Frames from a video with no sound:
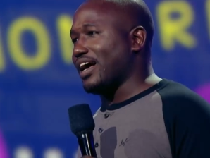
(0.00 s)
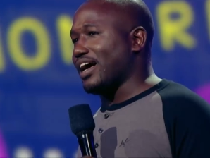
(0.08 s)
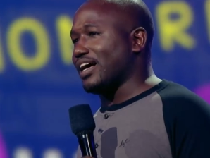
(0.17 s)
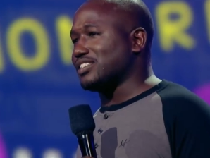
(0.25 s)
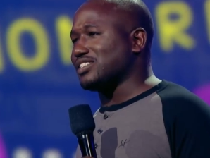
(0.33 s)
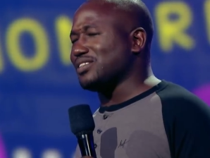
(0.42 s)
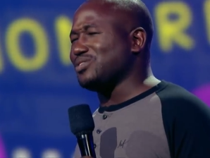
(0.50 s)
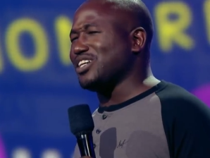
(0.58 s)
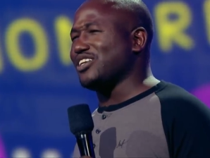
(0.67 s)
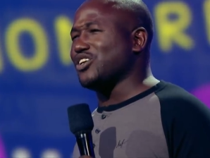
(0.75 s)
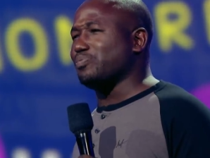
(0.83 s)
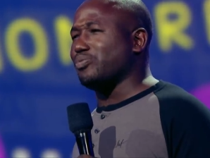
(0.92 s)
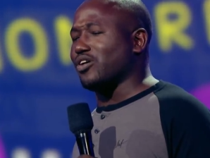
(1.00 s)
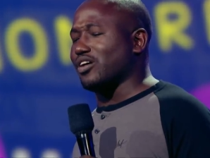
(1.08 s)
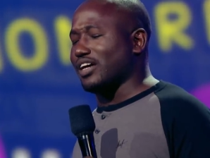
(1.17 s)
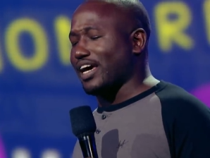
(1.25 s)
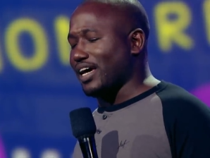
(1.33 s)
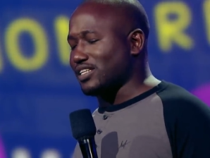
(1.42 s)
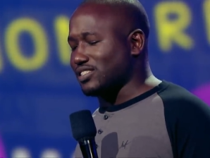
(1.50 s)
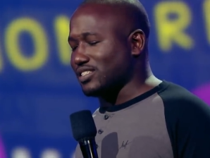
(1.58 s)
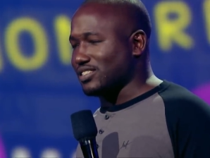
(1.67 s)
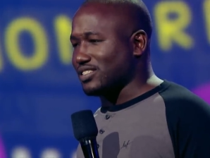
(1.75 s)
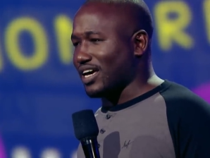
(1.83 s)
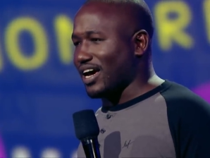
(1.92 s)
Uh, sometimes your border
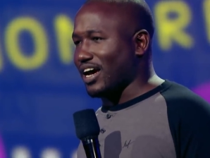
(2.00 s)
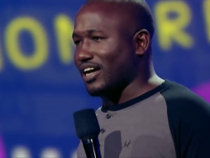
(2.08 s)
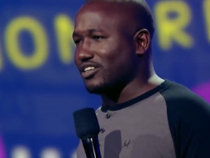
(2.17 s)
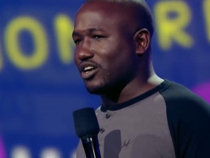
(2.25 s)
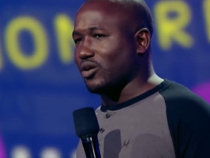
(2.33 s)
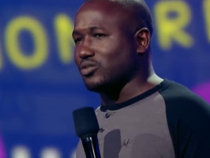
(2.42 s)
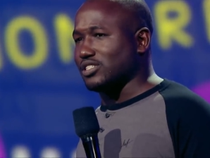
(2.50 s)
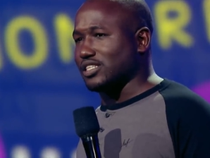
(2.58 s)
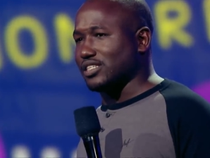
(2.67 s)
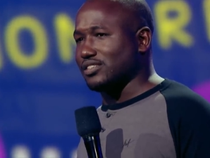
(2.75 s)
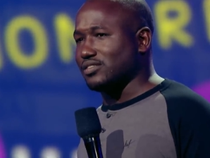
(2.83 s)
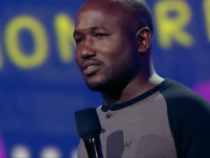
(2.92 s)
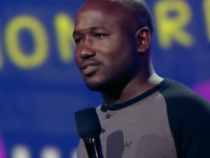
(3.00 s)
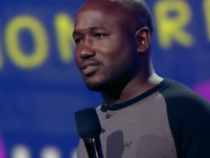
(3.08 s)
agents are, are nosy.